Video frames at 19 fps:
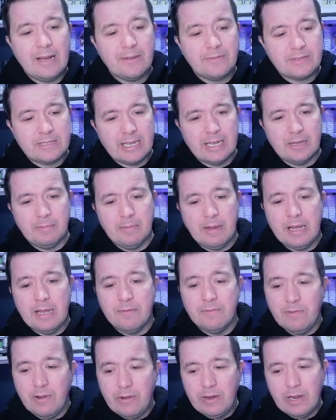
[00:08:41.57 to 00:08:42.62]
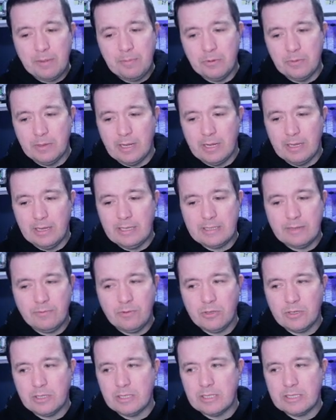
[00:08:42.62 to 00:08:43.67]
time. I am very happy with that. Let's have a
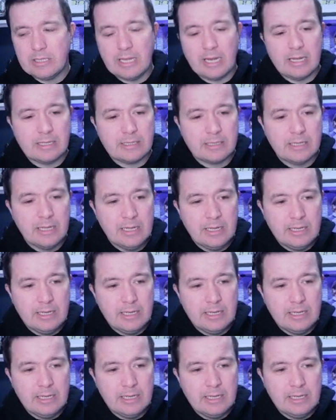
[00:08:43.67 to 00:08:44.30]
look at the stats.